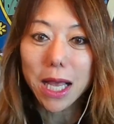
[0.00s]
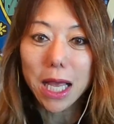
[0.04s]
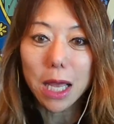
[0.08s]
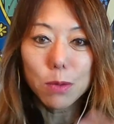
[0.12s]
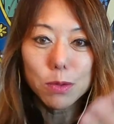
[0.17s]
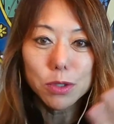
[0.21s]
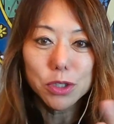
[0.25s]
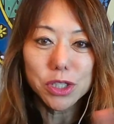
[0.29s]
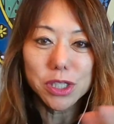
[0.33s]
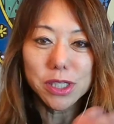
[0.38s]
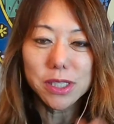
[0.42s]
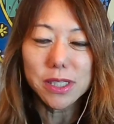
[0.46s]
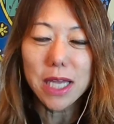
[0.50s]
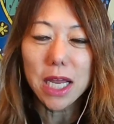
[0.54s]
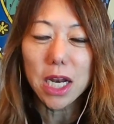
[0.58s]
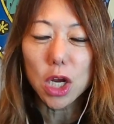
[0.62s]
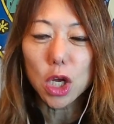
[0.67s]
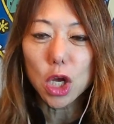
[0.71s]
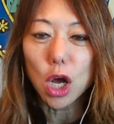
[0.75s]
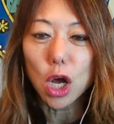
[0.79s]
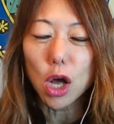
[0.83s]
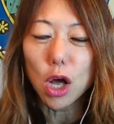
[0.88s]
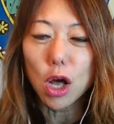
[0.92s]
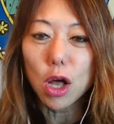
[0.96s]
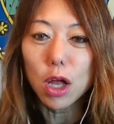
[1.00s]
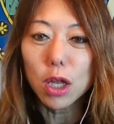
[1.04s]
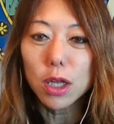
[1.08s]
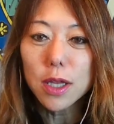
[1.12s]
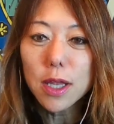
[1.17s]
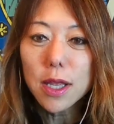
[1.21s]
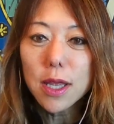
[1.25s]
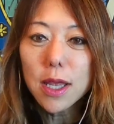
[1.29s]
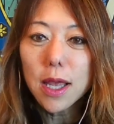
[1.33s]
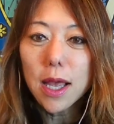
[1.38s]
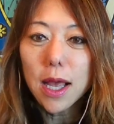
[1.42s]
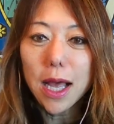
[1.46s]
I was just on a call
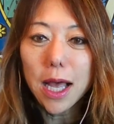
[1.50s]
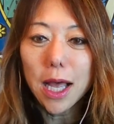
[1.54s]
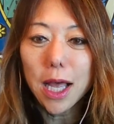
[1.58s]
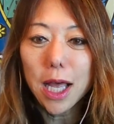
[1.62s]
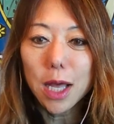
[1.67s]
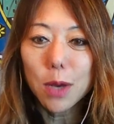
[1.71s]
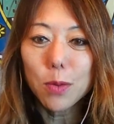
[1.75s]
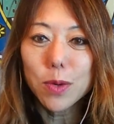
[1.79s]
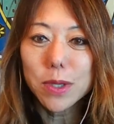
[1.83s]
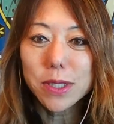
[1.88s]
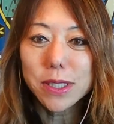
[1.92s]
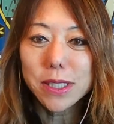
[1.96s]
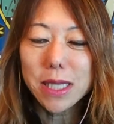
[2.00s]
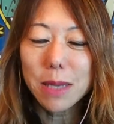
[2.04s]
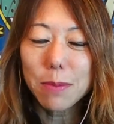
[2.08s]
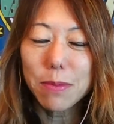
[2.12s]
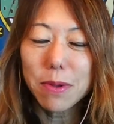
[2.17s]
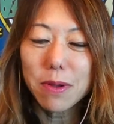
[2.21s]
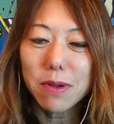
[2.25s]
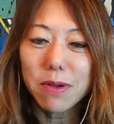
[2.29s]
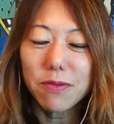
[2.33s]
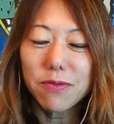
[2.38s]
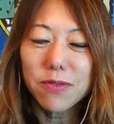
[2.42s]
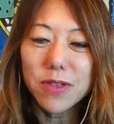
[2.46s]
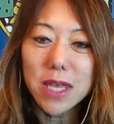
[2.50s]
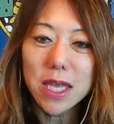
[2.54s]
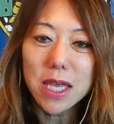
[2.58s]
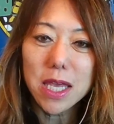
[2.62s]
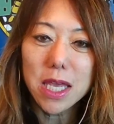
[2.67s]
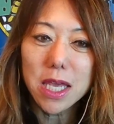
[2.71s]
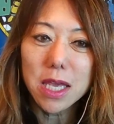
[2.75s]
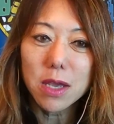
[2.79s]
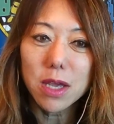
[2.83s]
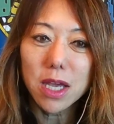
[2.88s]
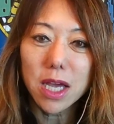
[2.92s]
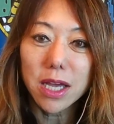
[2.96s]
with some of
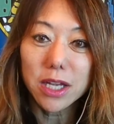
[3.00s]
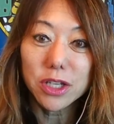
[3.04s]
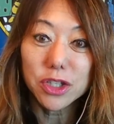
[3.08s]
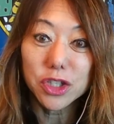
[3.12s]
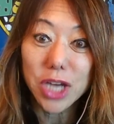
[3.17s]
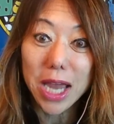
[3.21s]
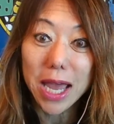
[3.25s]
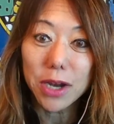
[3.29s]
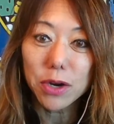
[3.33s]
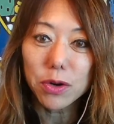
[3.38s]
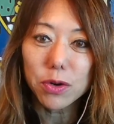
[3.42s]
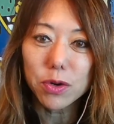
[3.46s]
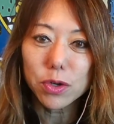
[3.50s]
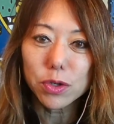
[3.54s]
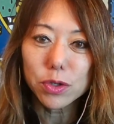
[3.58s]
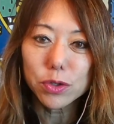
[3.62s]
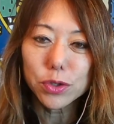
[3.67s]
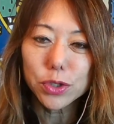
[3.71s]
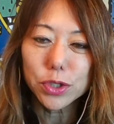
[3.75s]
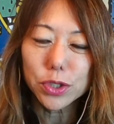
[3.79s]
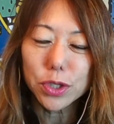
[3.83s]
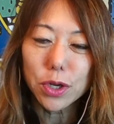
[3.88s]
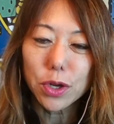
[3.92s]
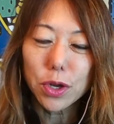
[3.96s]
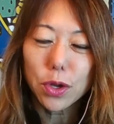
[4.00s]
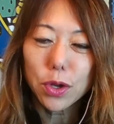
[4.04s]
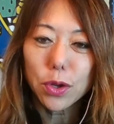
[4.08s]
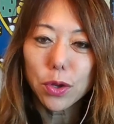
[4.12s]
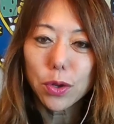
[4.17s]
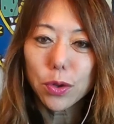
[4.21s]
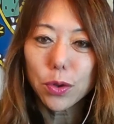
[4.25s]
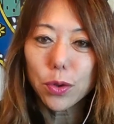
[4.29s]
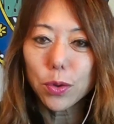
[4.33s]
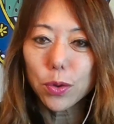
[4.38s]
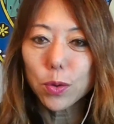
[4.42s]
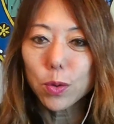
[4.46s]
the janitors
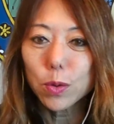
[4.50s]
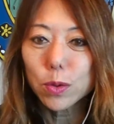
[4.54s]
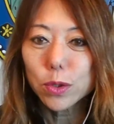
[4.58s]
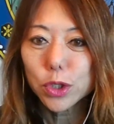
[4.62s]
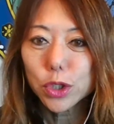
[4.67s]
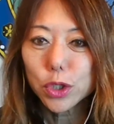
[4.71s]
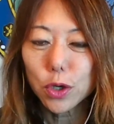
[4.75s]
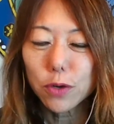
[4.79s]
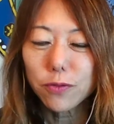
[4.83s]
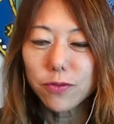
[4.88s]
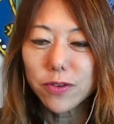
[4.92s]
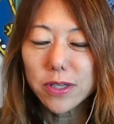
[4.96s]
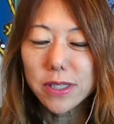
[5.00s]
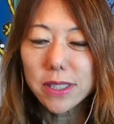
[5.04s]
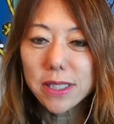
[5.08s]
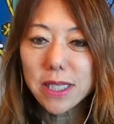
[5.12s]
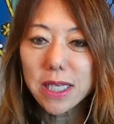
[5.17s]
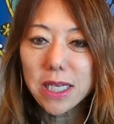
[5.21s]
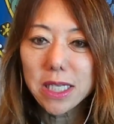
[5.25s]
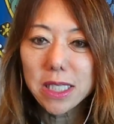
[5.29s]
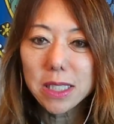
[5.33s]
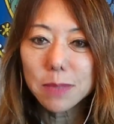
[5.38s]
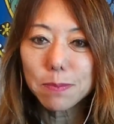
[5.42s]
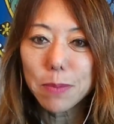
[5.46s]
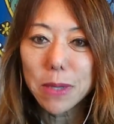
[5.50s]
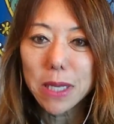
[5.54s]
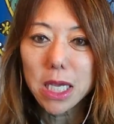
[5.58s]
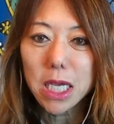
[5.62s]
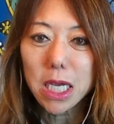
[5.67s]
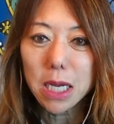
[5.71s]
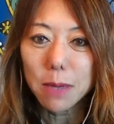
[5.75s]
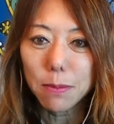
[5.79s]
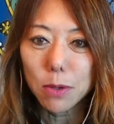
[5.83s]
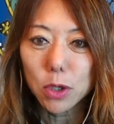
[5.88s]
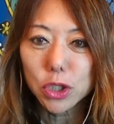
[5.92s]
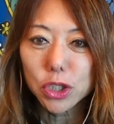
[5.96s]
who service these big
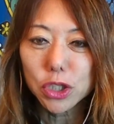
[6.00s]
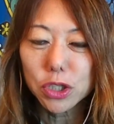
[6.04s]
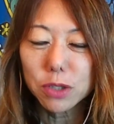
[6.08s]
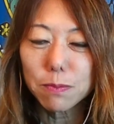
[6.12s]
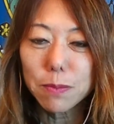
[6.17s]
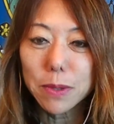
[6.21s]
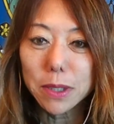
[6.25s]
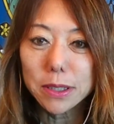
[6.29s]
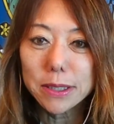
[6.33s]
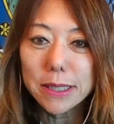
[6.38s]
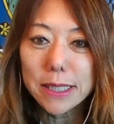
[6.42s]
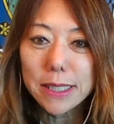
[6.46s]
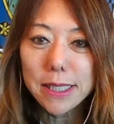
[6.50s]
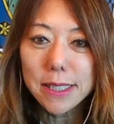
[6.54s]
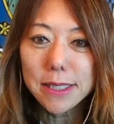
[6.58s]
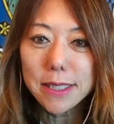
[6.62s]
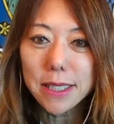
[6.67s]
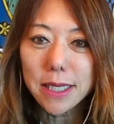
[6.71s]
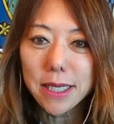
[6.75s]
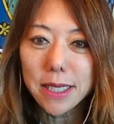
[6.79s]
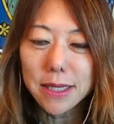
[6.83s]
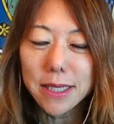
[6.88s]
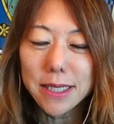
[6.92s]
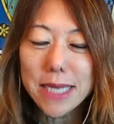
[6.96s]
commercial buildings in